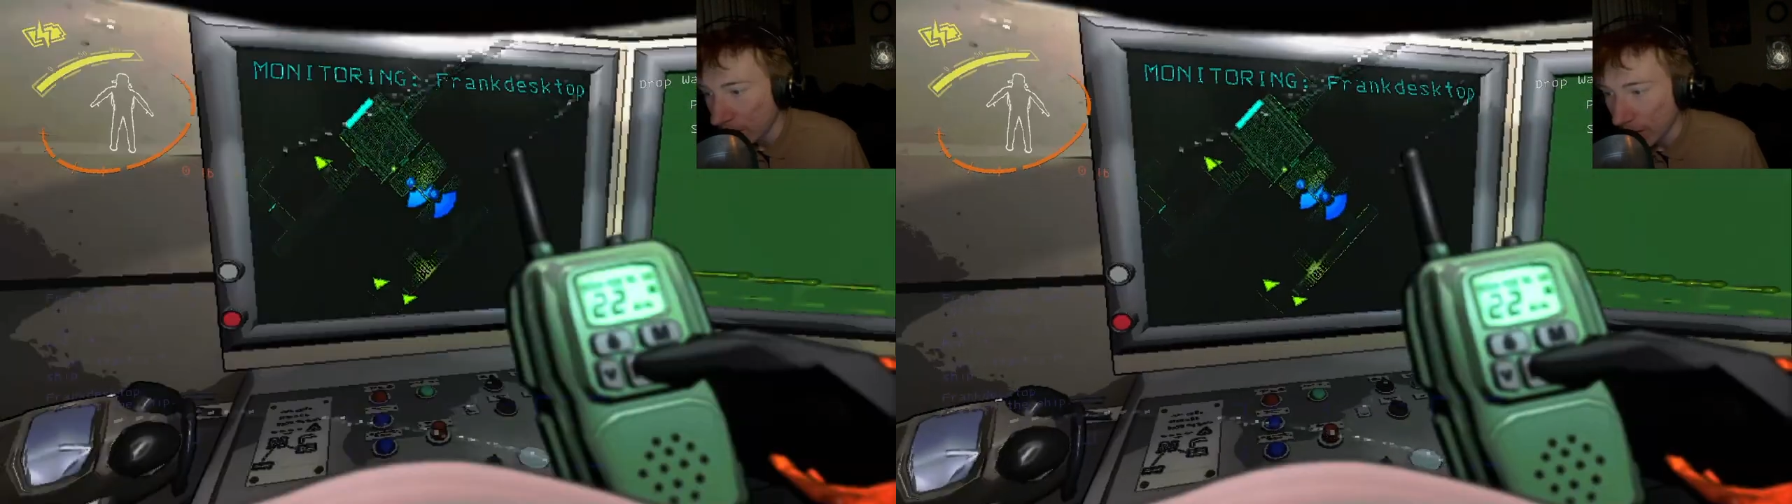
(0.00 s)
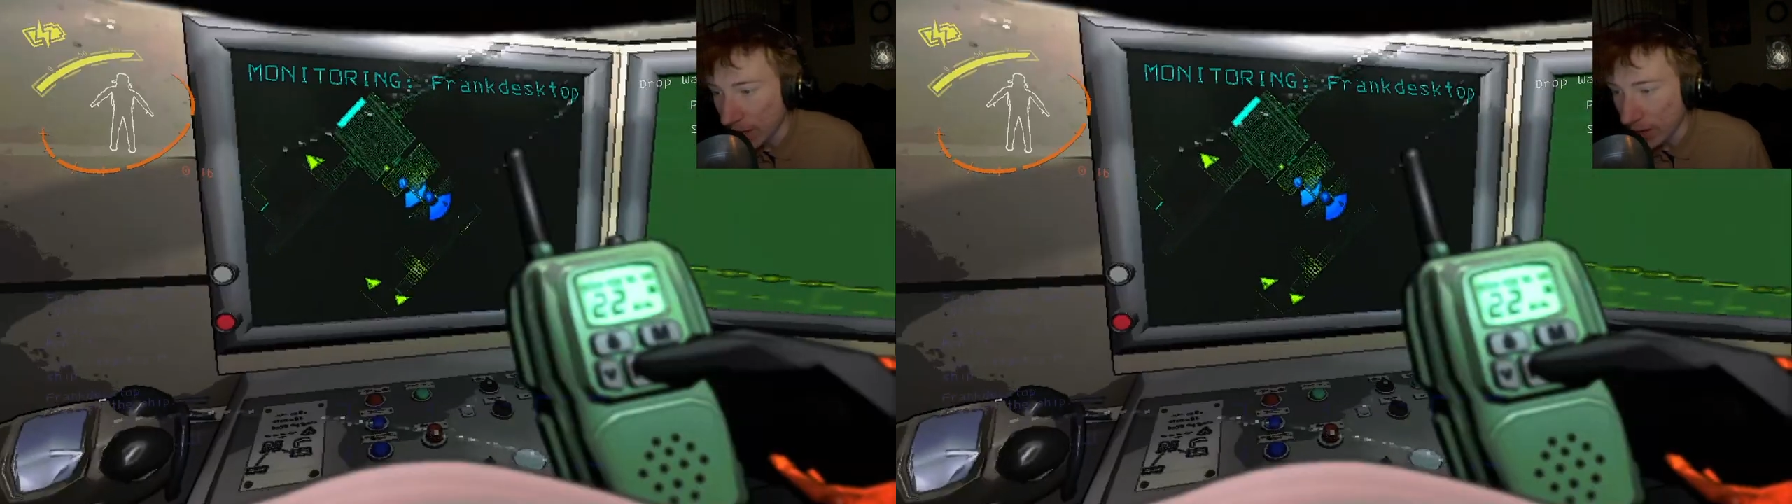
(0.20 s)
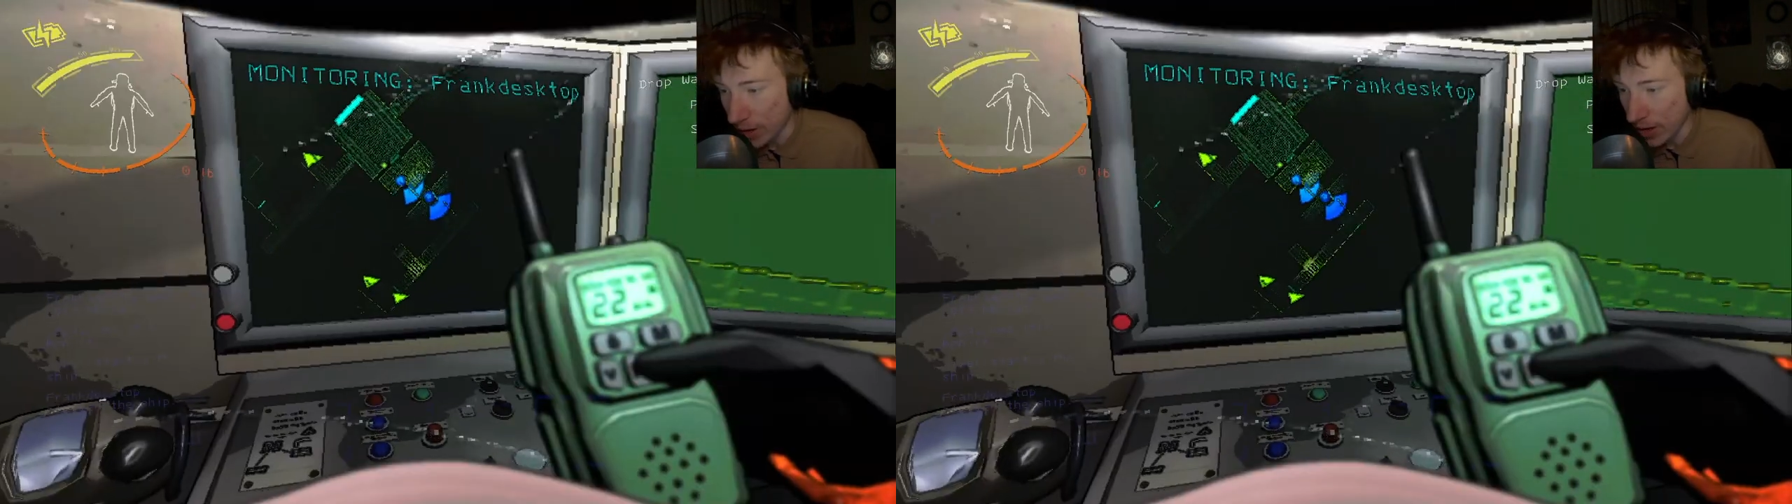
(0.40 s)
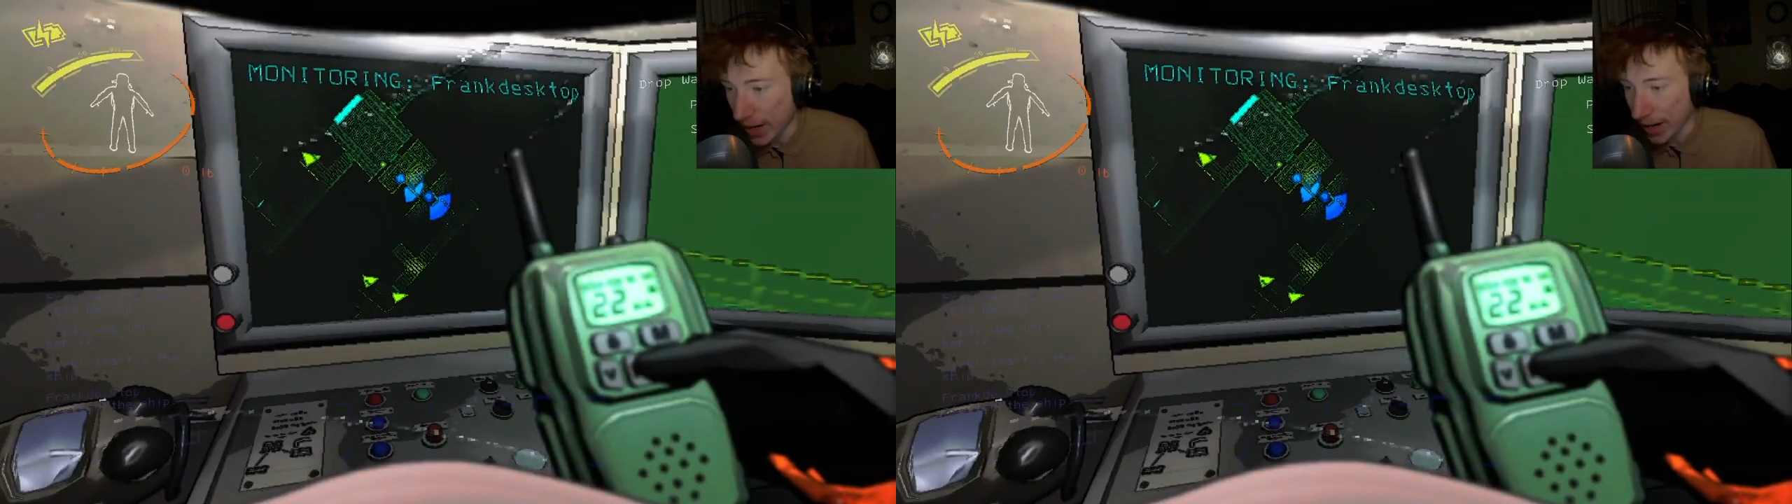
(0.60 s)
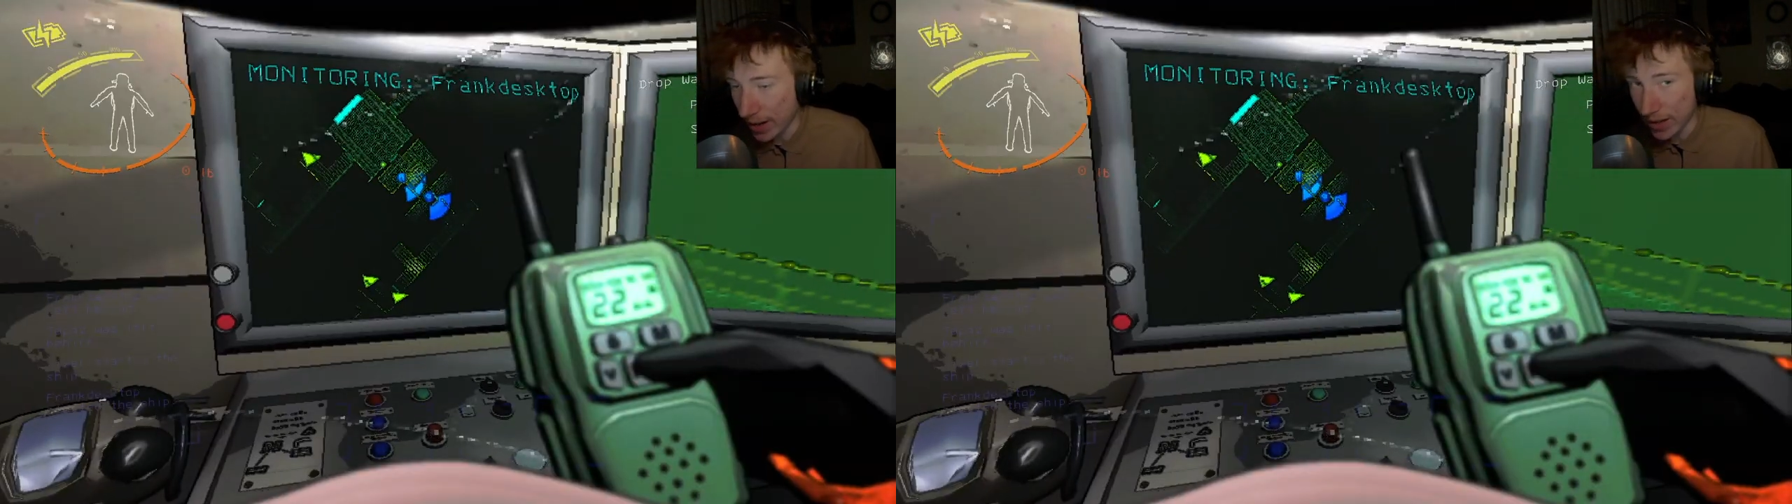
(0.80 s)

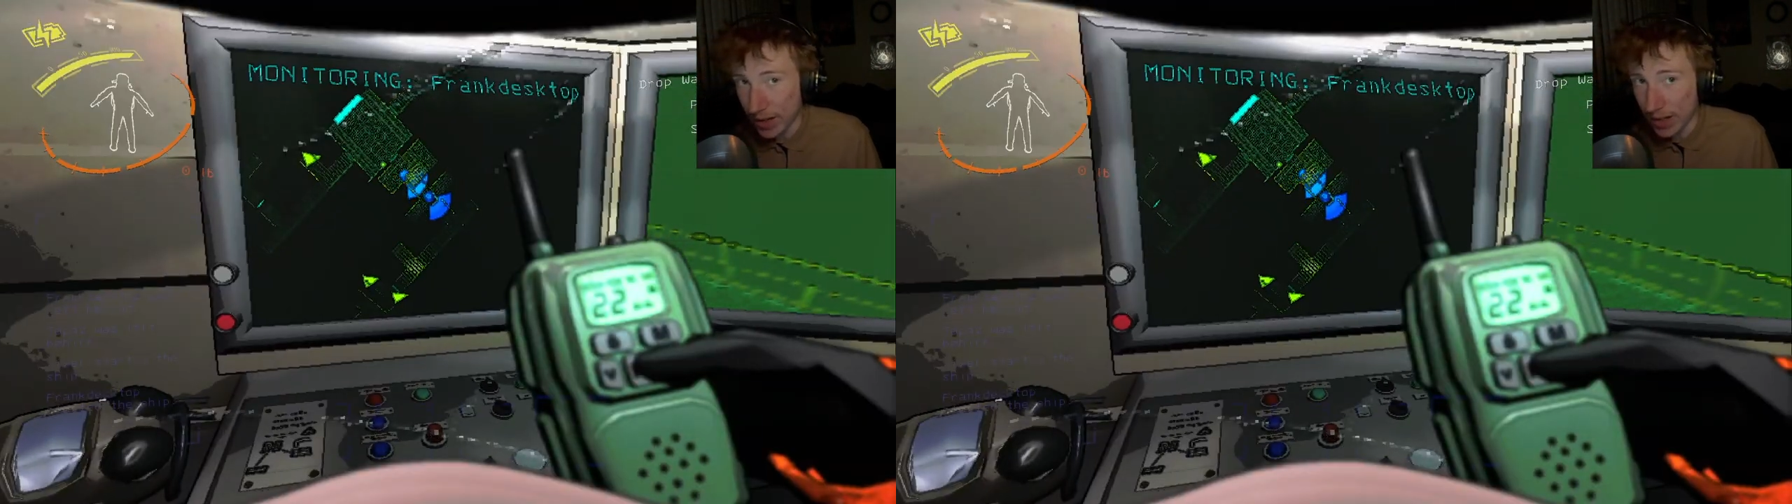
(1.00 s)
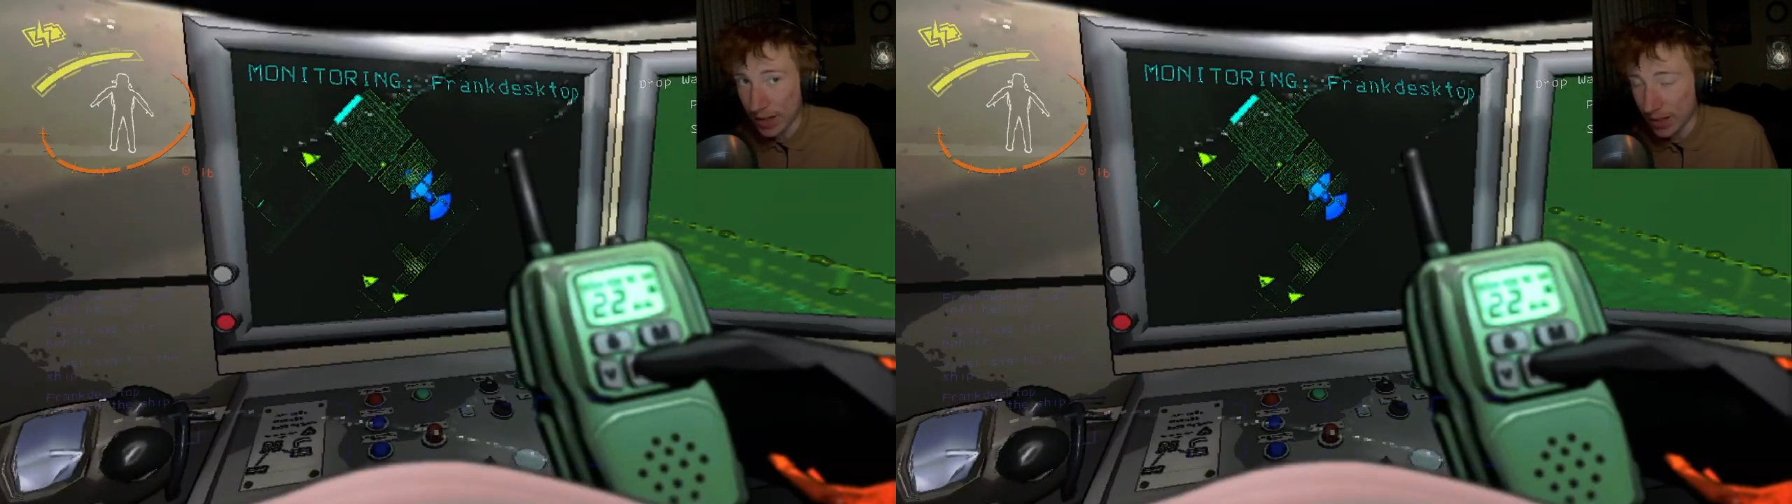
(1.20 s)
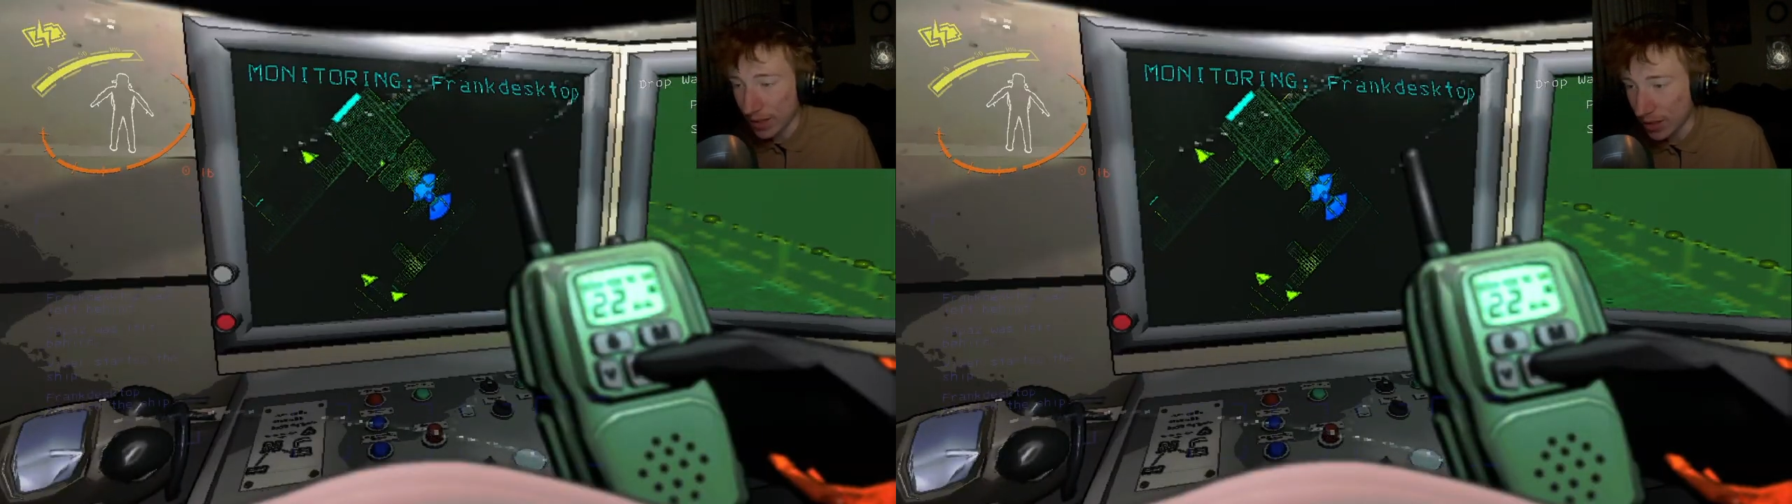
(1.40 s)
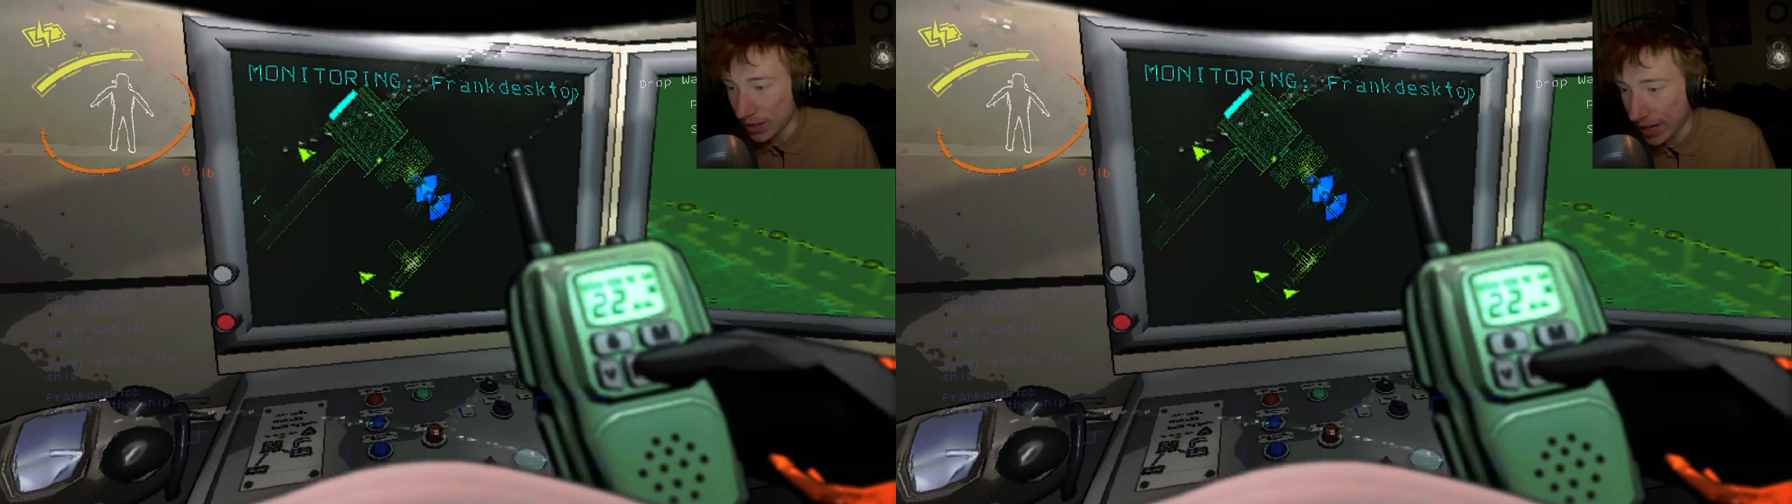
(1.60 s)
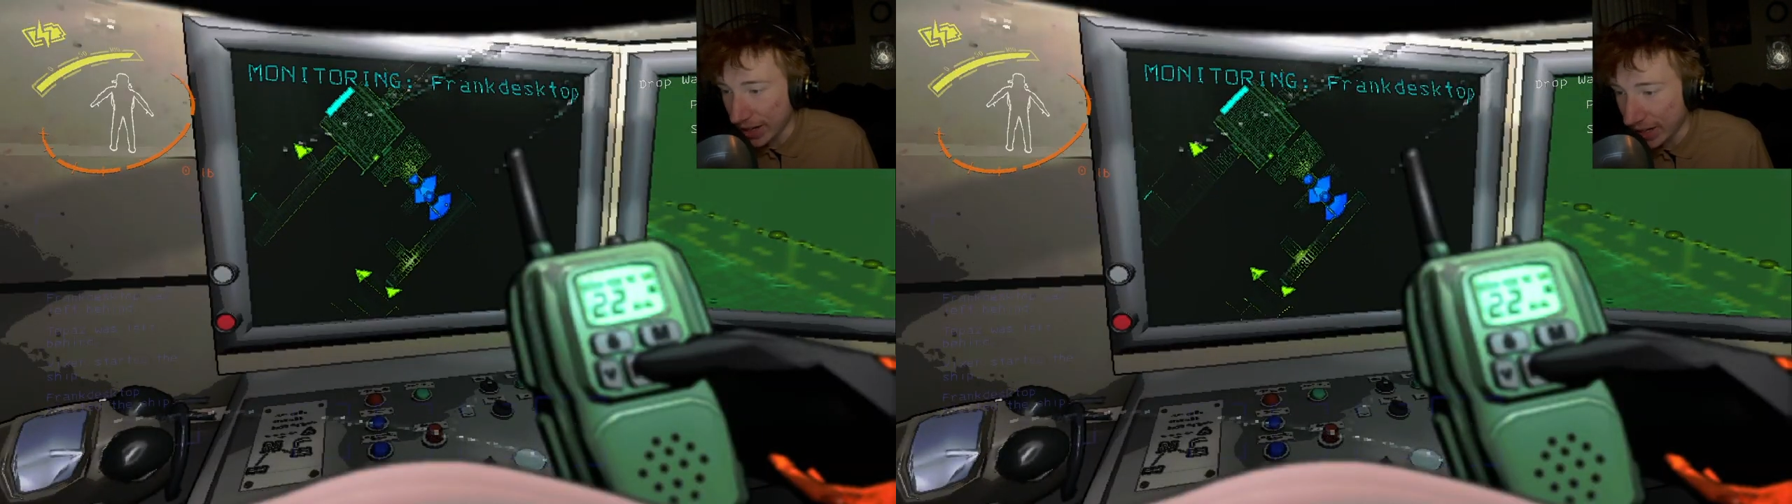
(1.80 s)
Alright,
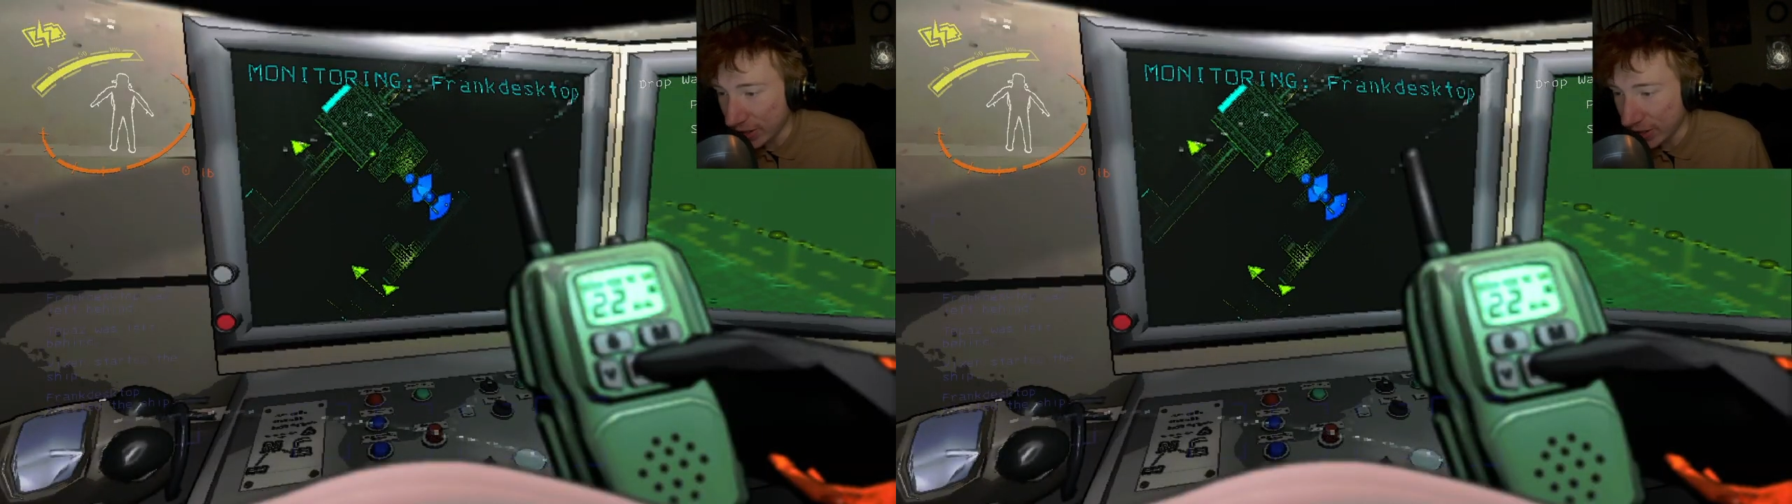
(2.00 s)
lady